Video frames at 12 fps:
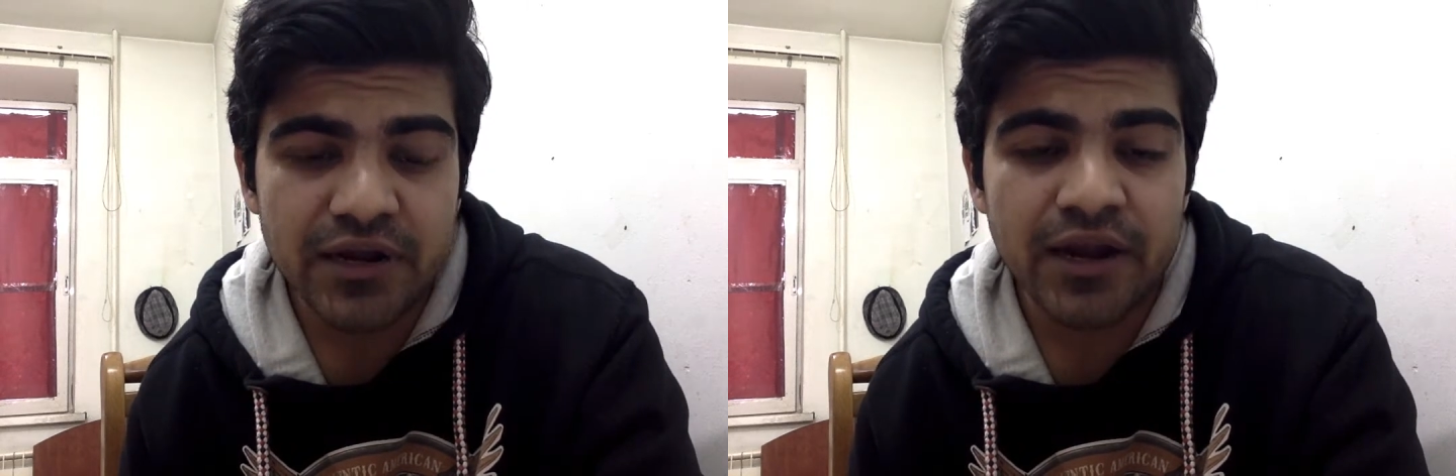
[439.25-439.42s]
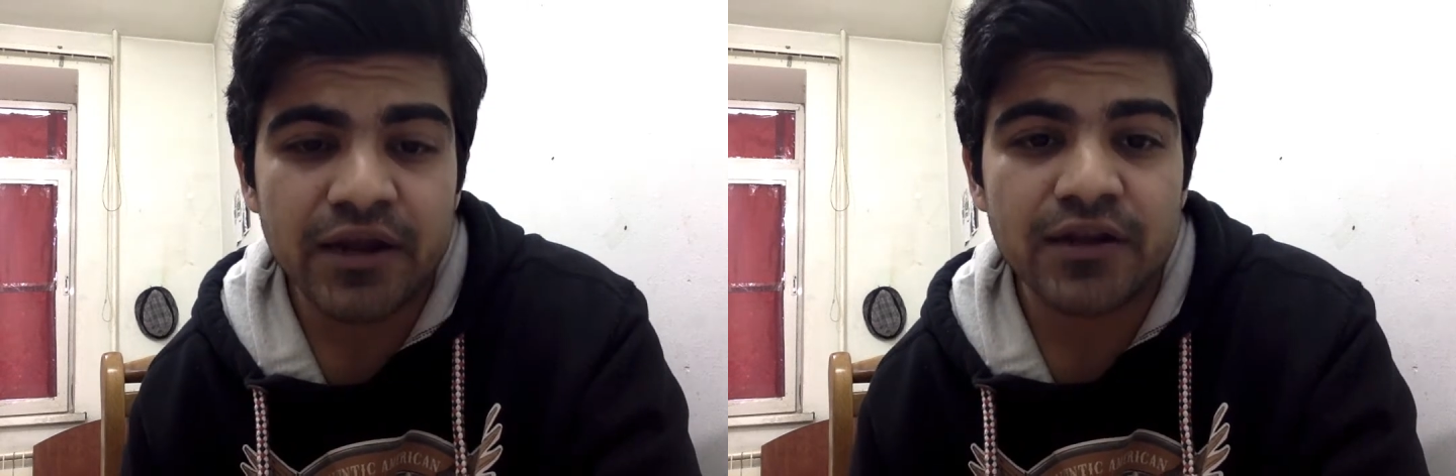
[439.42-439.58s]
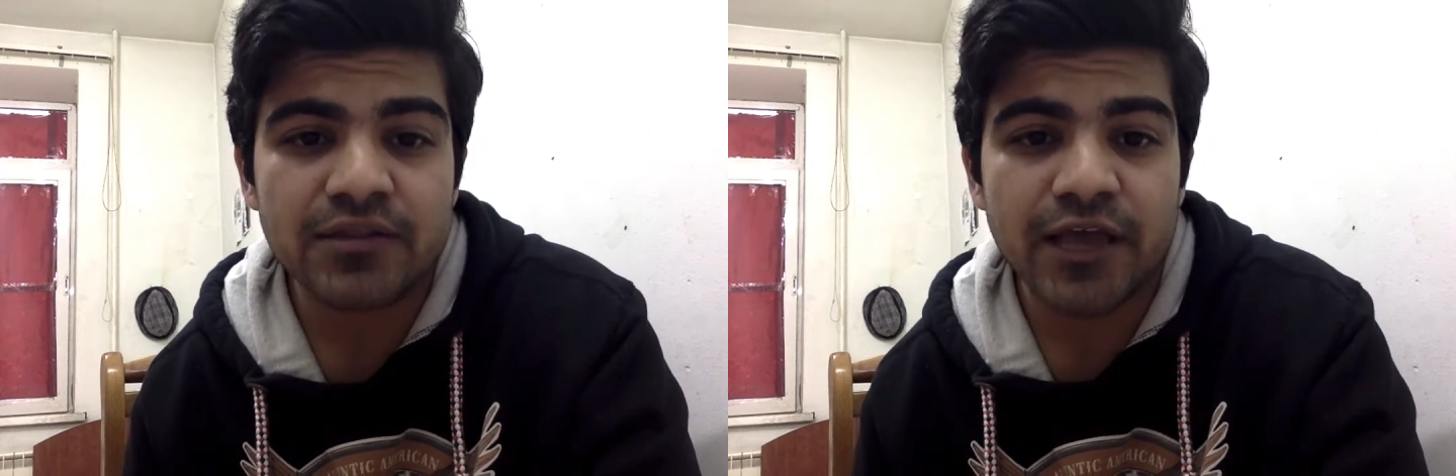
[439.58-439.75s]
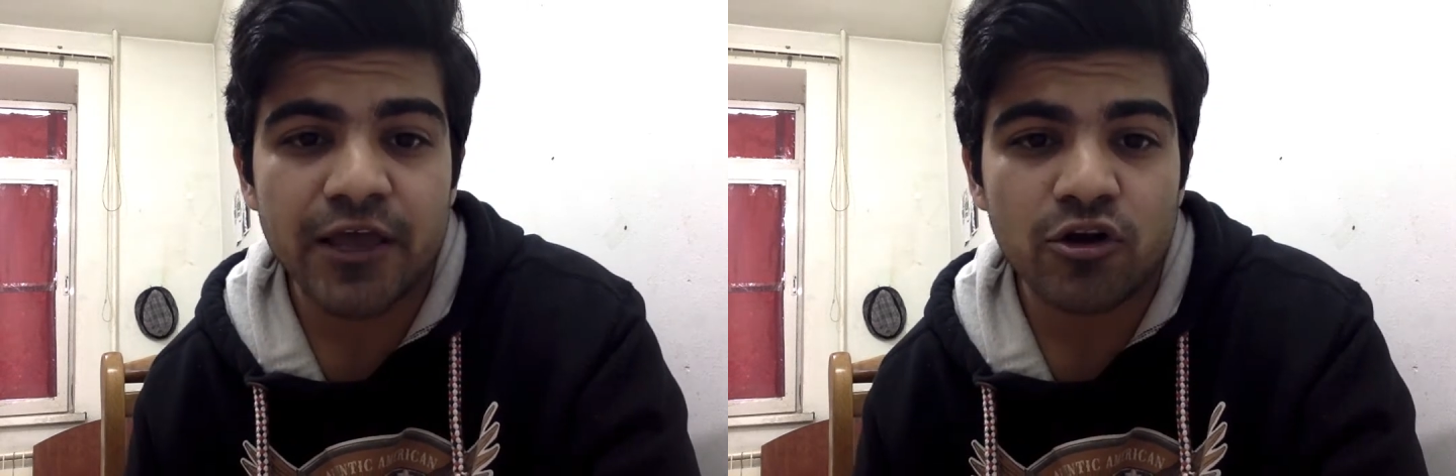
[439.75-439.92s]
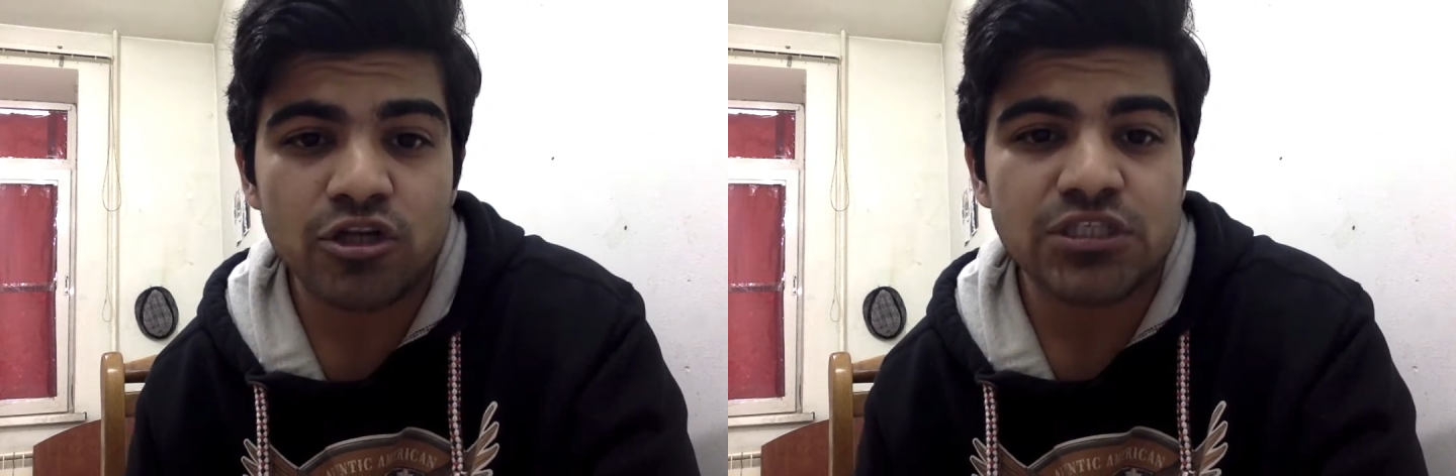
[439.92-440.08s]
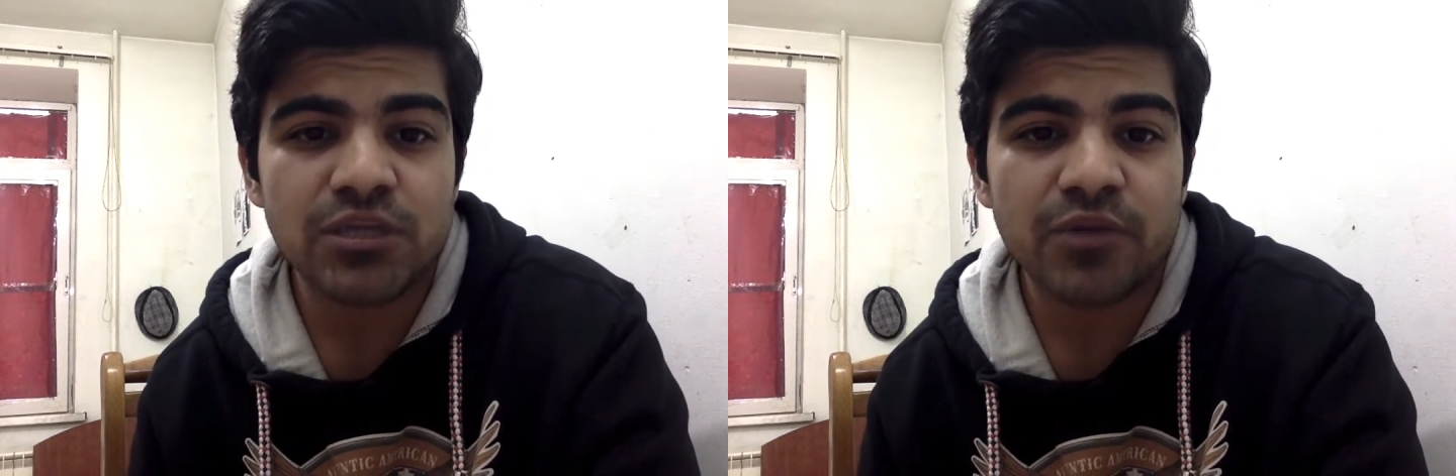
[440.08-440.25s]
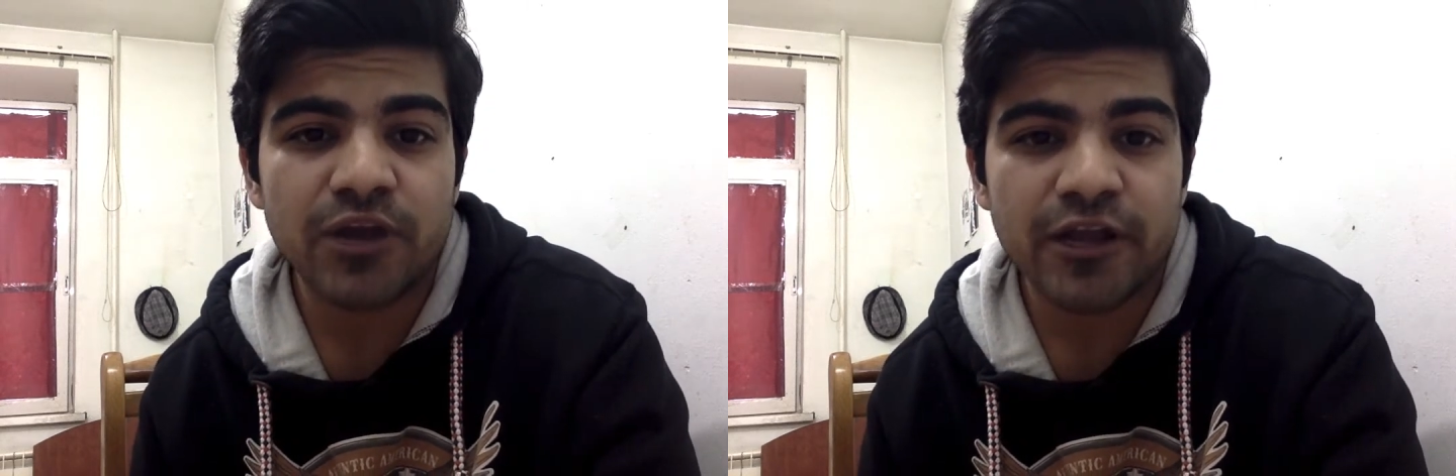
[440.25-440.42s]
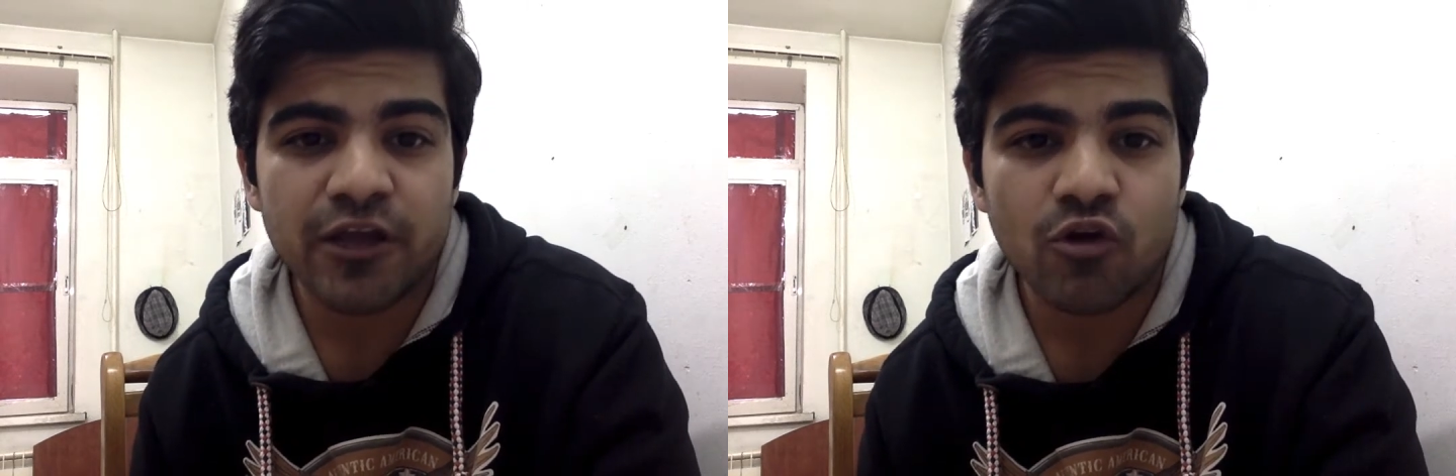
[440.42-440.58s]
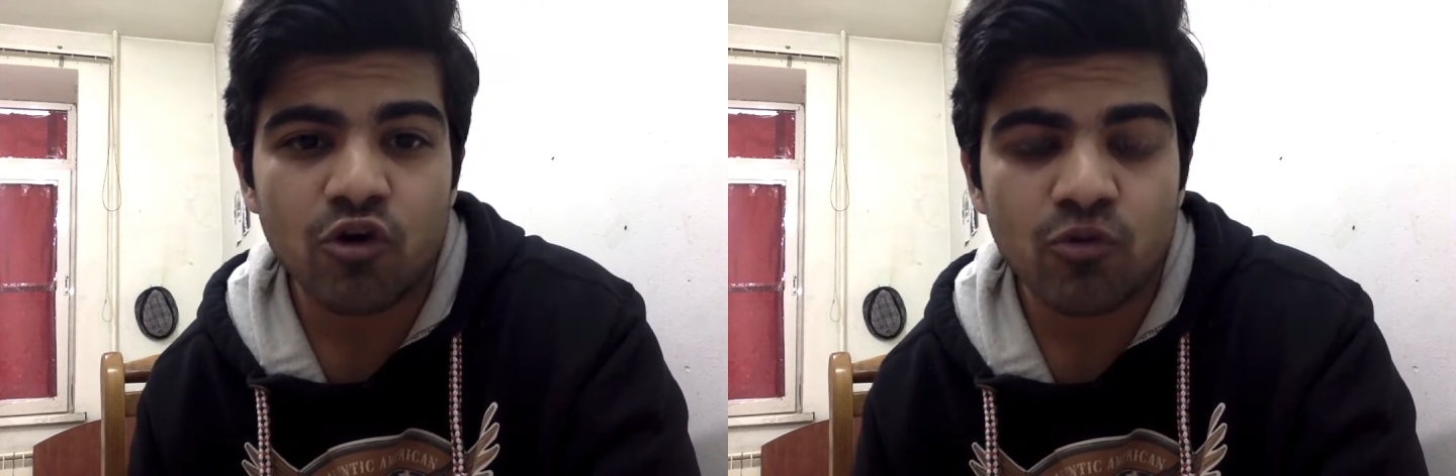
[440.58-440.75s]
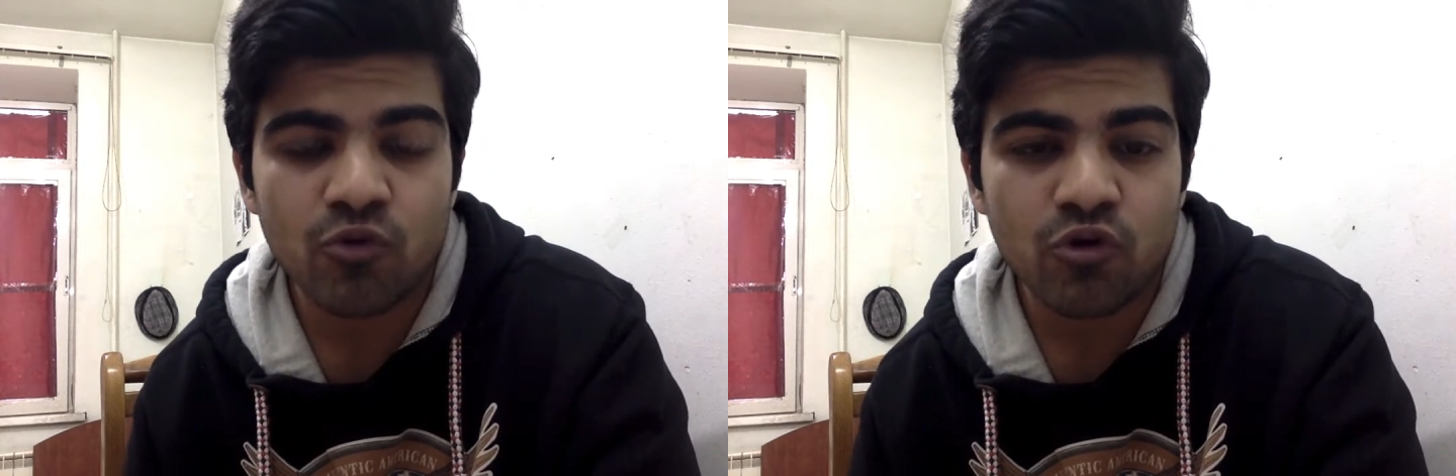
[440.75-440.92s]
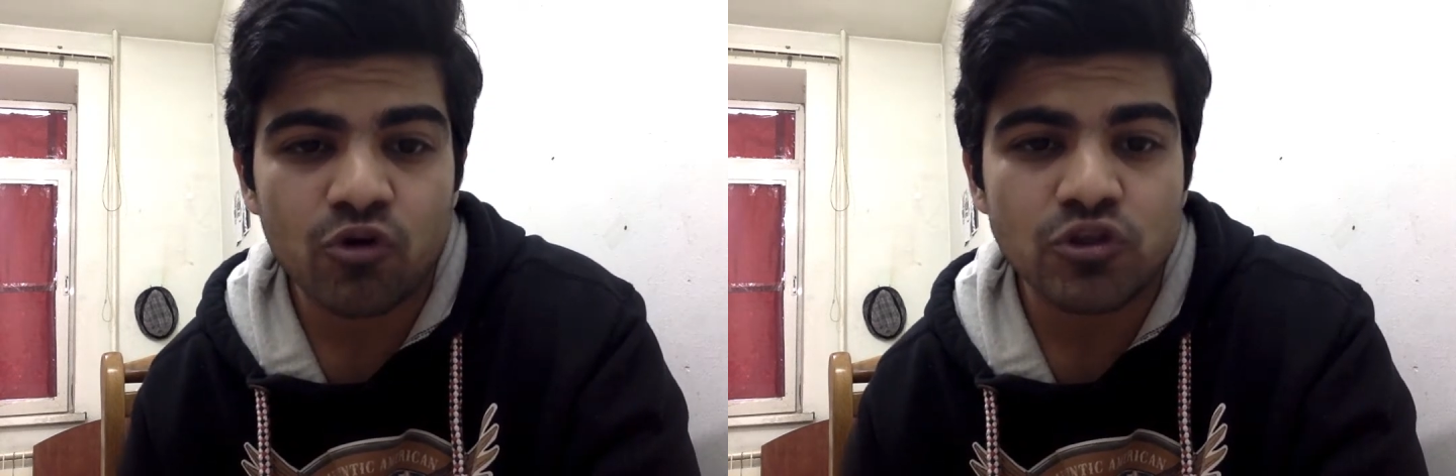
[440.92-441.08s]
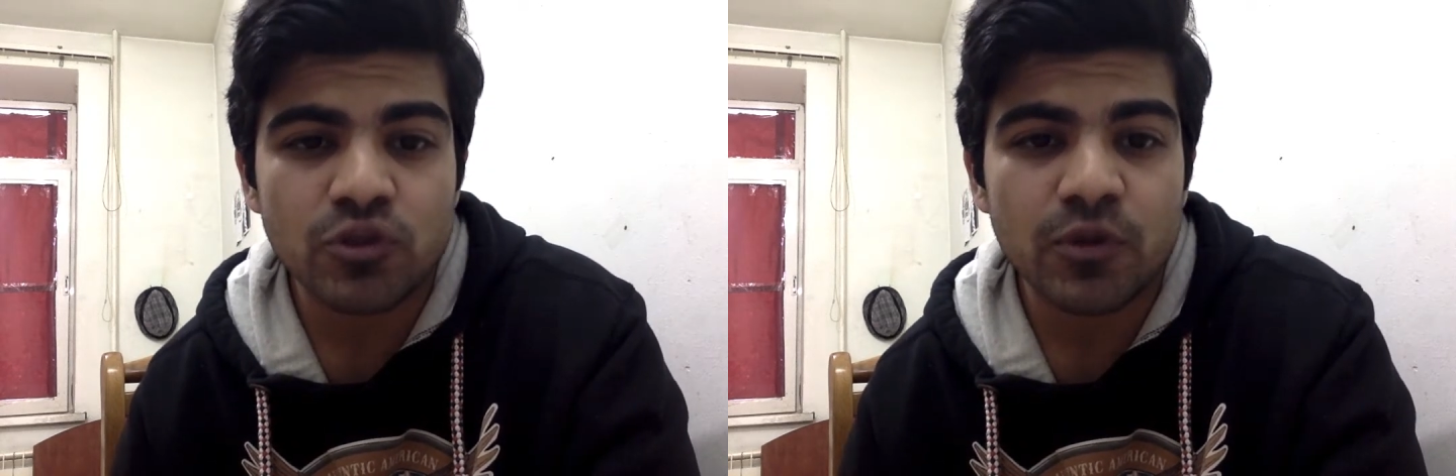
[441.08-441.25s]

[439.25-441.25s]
and thyroid stimulating hormone also,